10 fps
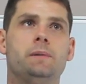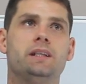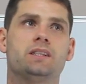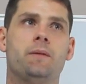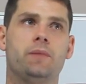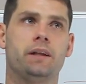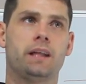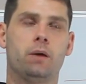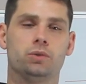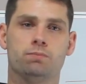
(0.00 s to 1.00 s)
something
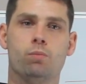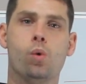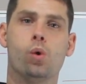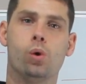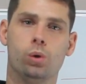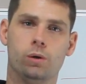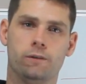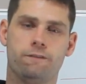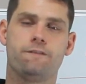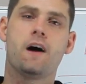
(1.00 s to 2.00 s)
that was more
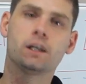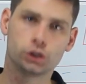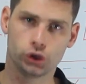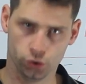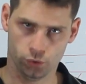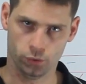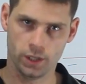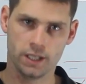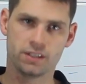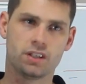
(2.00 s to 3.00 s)
functional,
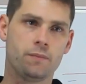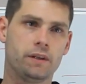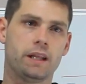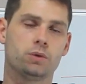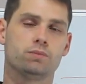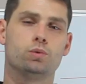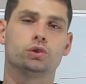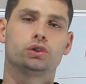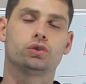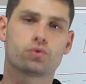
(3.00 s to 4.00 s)
something that was more
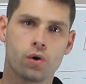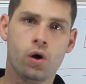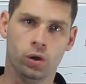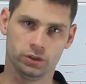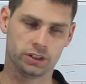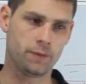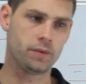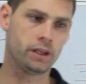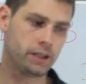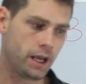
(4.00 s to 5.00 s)
strong,
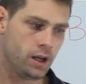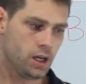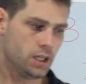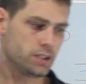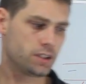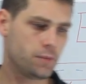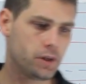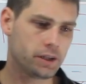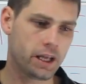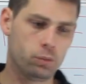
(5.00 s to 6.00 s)
something that
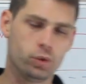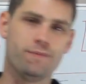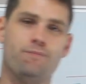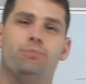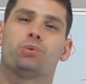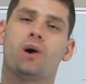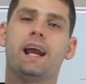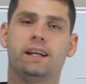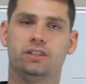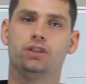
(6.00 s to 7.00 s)
wouldn't
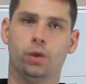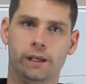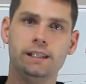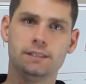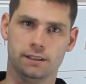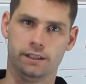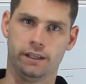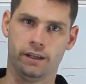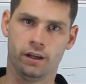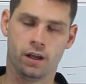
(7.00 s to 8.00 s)
break so
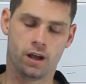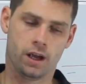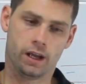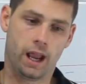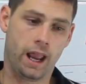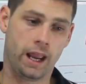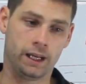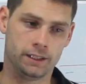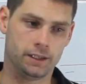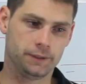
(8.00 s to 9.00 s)
easily.
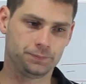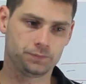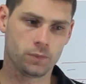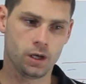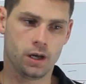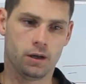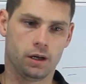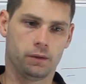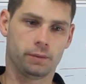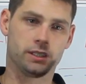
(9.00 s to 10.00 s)
And
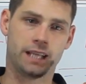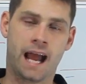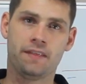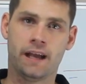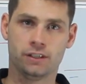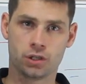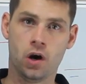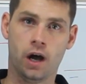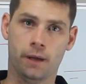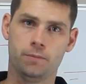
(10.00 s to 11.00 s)
because at that
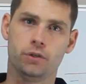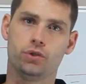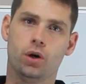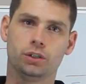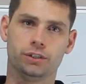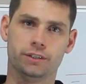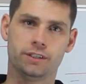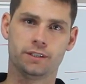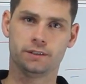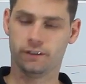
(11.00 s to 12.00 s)
time, the
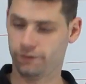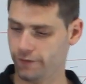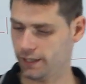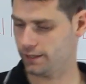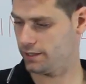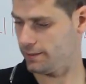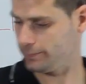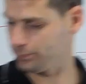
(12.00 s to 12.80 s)
doctors, to fix